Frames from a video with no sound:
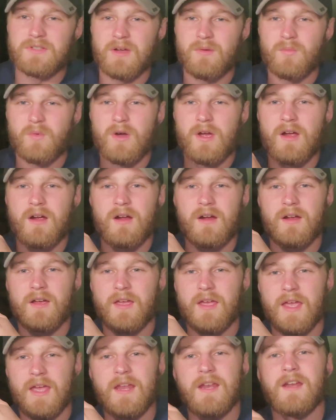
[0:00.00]

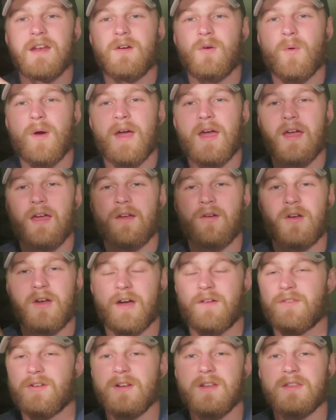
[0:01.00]
somewhere hidden away,
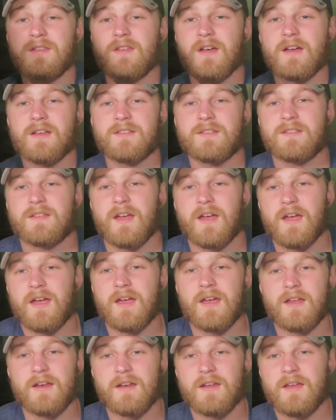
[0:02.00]
covered in dust,
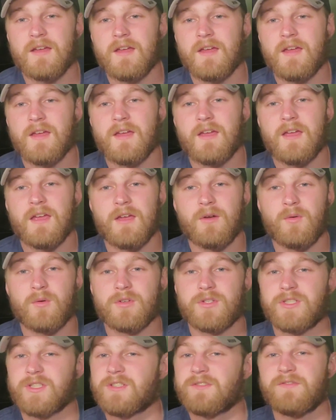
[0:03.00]
and it
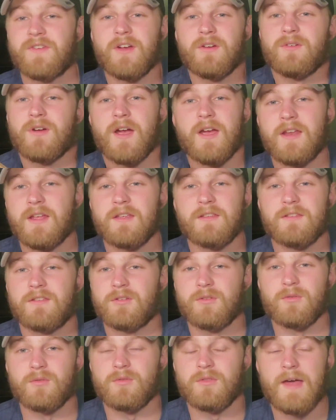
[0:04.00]
will just fit right
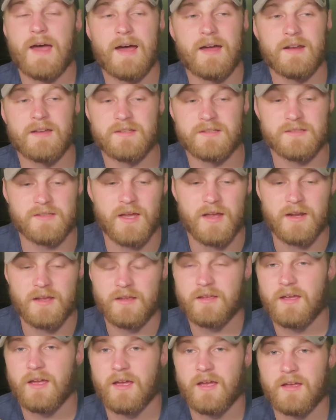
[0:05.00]
into that
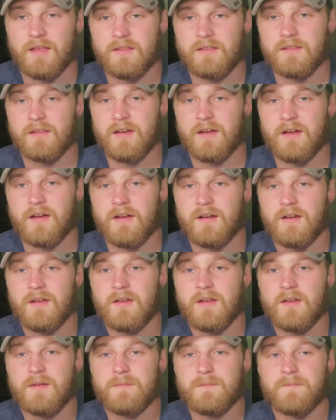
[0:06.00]
aesthetic. And uh,
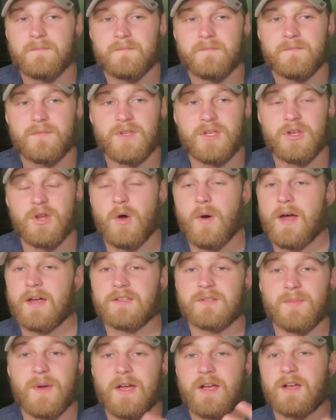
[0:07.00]
you know,
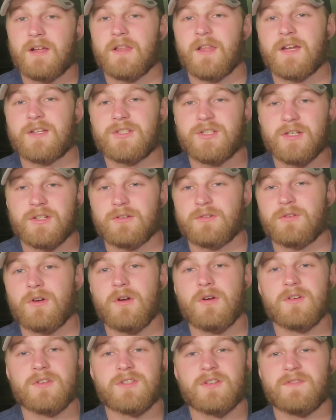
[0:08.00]
as my collection
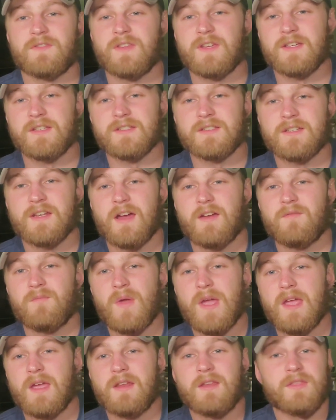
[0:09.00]
grows of things that I've
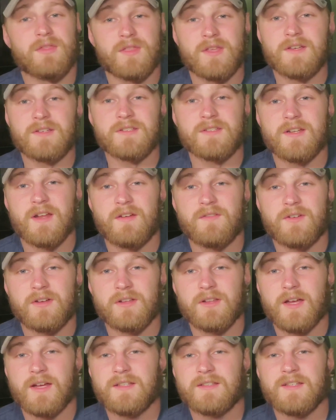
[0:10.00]
made and things that I've
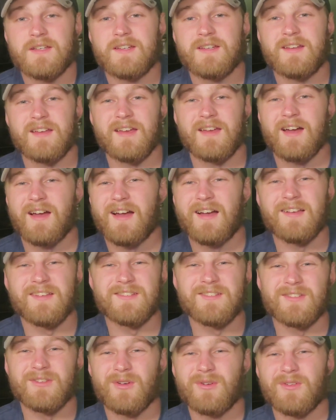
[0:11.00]
collected, uh, I'll
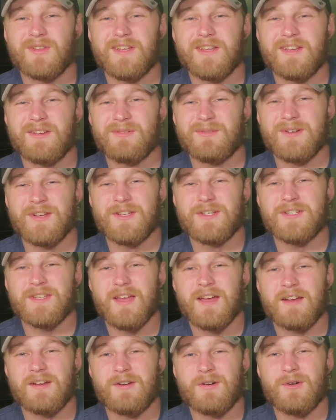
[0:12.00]
slowly reach
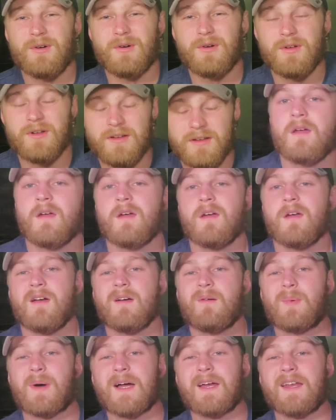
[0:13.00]
that goal.
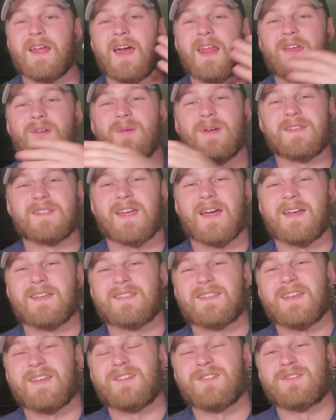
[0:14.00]
But anyways,
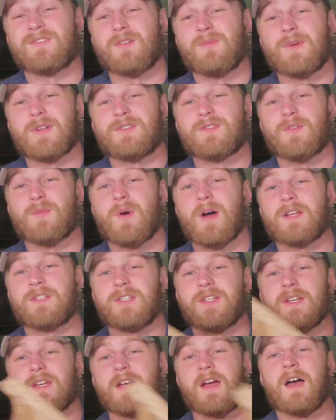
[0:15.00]
guys, thank you so much for
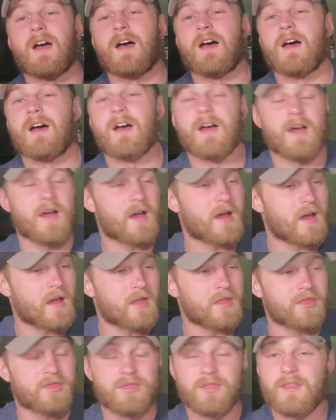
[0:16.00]
watching. Uh,
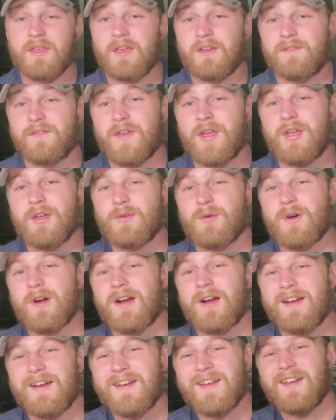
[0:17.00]
if you
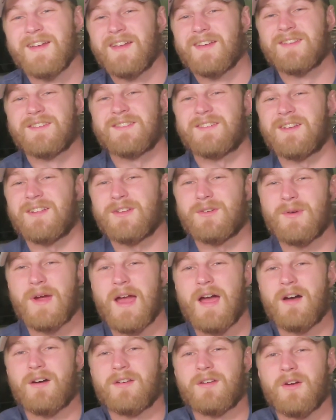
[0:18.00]
are still
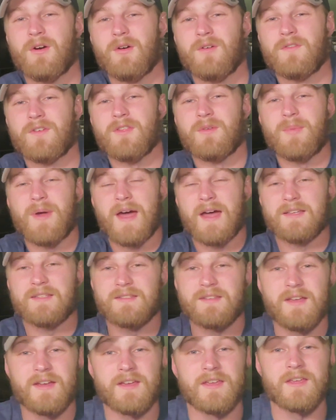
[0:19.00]
around over the
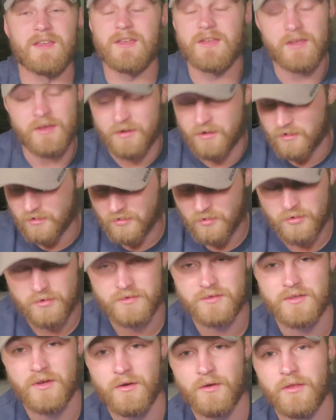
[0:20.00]
past like year or
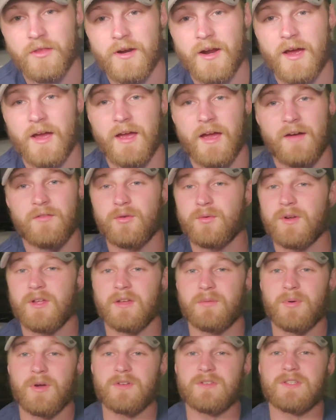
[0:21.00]
so that I haven't
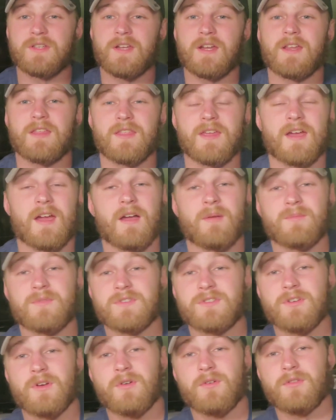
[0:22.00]
really posted anything, I'm
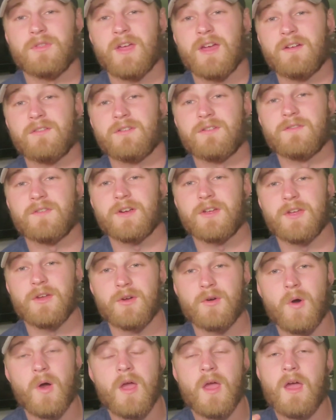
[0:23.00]
so thankful for
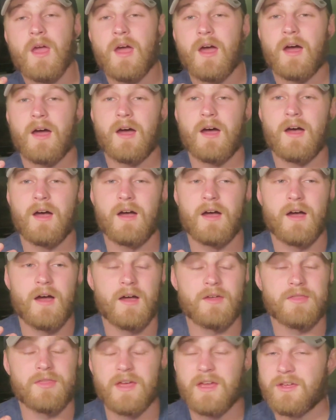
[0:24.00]
you. Uh,
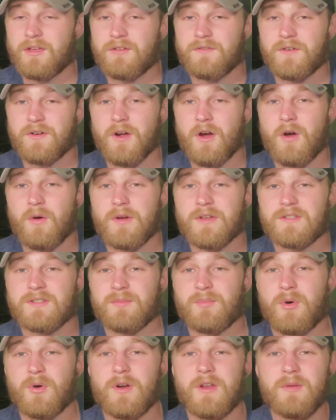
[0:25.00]
thank you for always
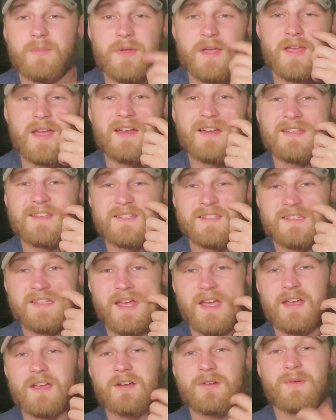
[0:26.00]
supporting me and
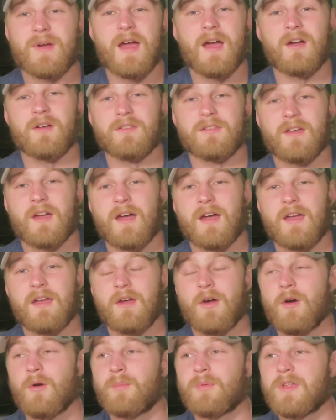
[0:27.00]
staying around. I
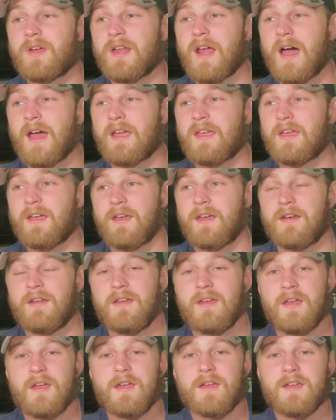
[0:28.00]
hope that I can
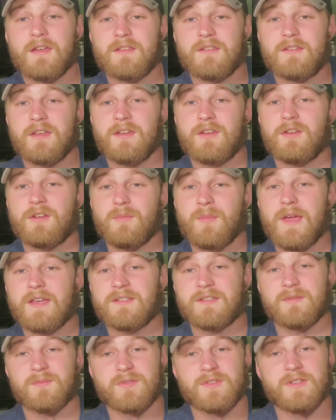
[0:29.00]
continue to make
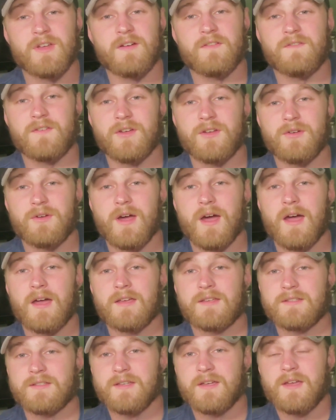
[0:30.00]
some stuff for you
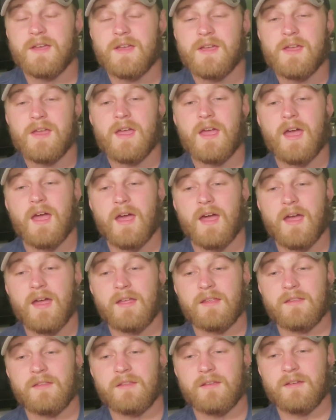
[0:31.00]
guys
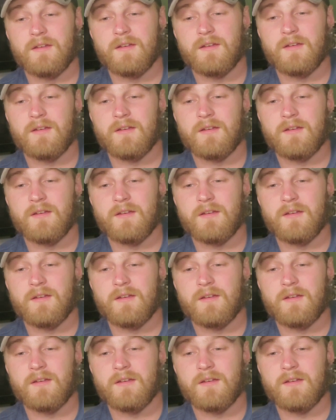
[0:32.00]
and